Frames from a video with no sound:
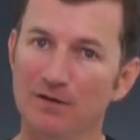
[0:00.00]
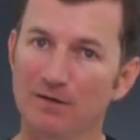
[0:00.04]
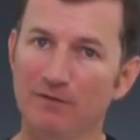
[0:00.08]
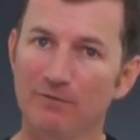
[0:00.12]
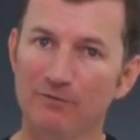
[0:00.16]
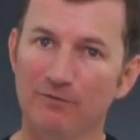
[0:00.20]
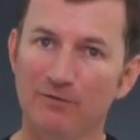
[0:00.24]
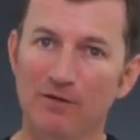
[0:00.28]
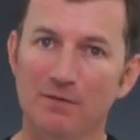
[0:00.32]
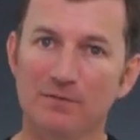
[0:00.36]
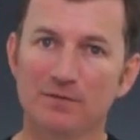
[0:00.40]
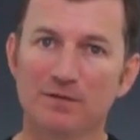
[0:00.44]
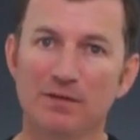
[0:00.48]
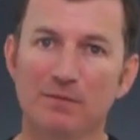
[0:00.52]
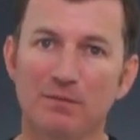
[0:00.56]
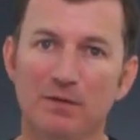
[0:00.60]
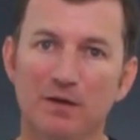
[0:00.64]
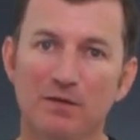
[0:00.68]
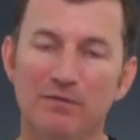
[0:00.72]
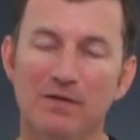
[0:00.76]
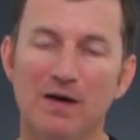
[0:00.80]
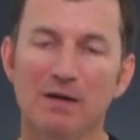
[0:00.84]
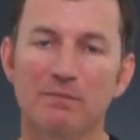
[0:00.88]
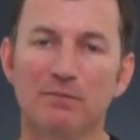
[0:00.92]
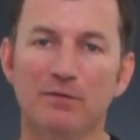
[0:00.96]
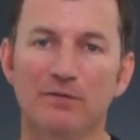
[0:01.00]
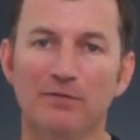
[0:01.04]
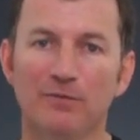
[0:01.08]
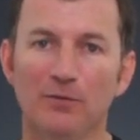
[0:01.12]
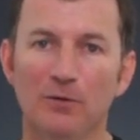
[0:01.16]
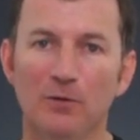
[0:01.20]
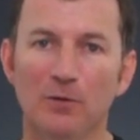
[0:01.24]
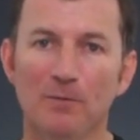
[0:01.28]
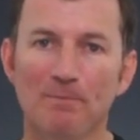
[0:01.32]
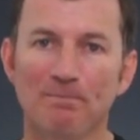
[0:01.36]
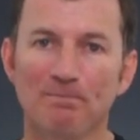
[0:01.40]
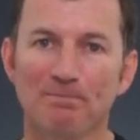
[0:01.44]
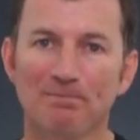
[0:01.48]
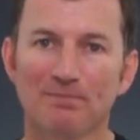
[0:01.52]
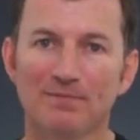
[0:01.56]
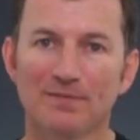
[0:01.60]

from something you've had before.